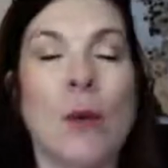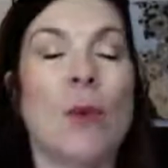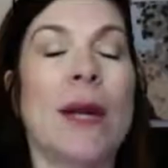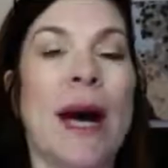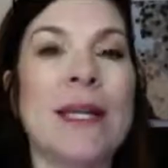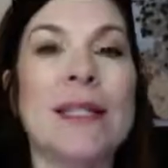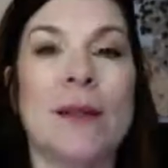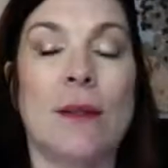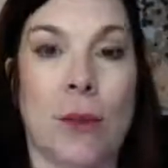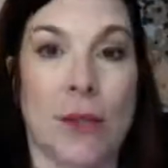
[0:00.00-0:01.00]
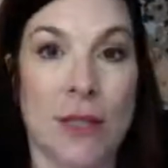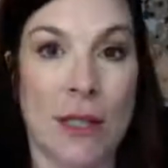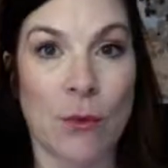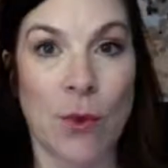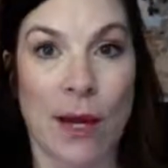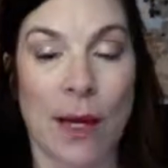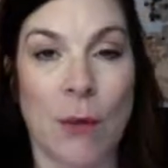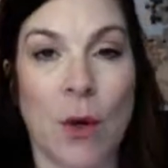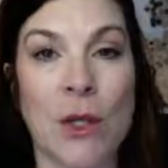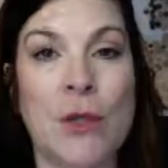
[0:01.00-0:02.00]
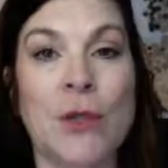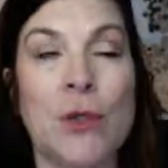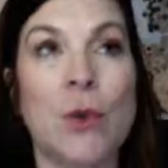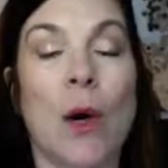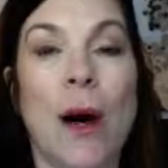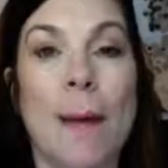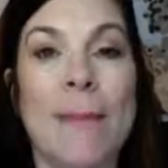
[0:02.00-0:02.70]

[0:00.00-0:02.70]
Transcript: When I say the words, get ready, I want you to